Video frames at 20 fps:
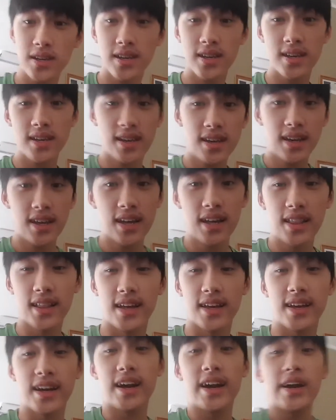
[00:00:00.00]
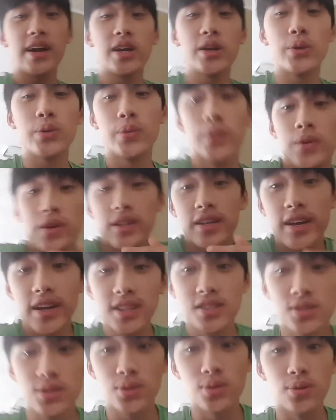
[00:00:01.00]
me, like, I really
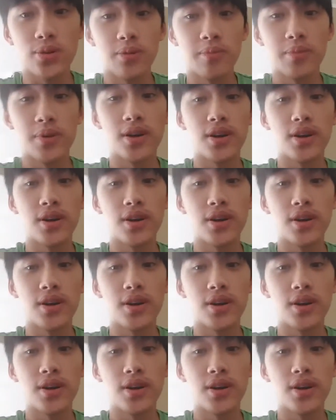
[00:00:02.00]
hate school,